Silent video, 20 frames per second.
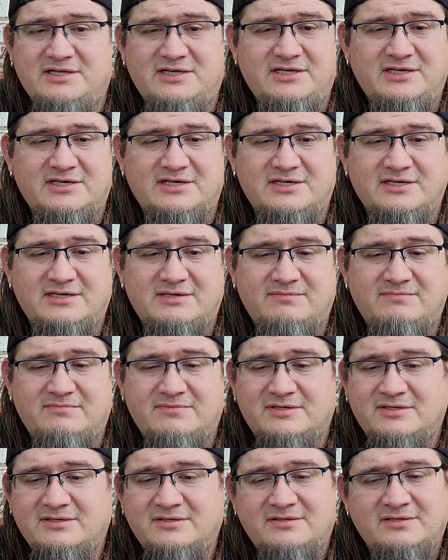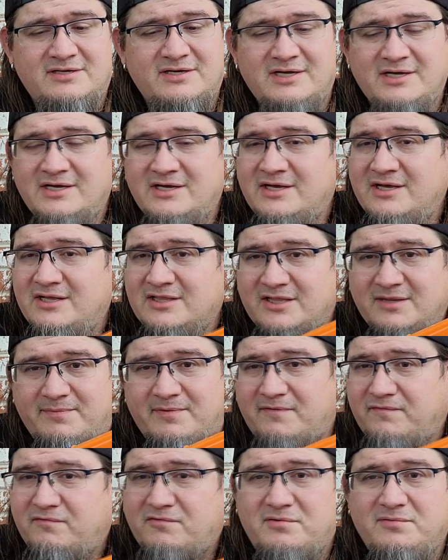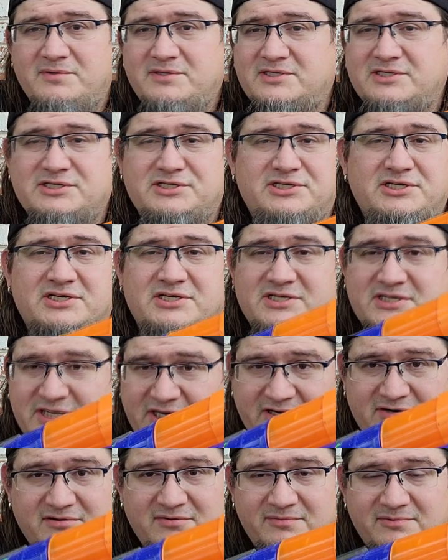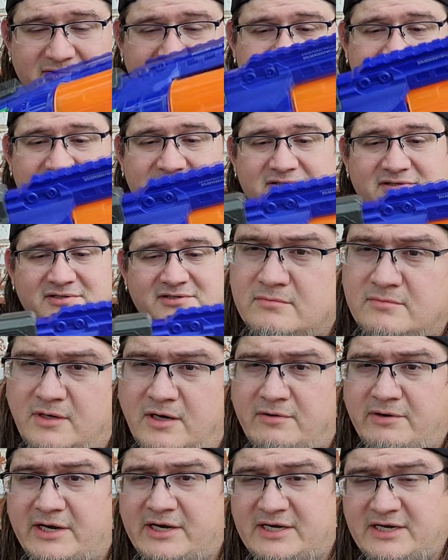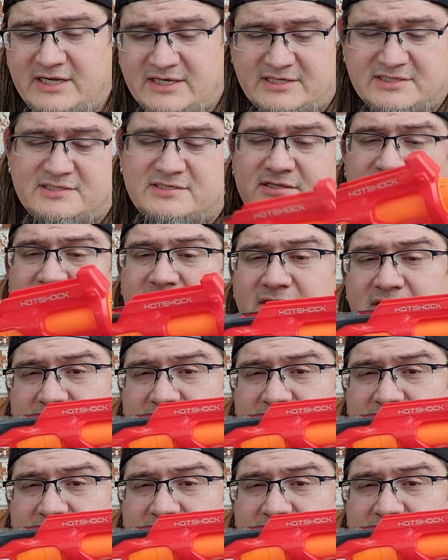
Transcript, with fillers: the performance is just terrible. Alright, next,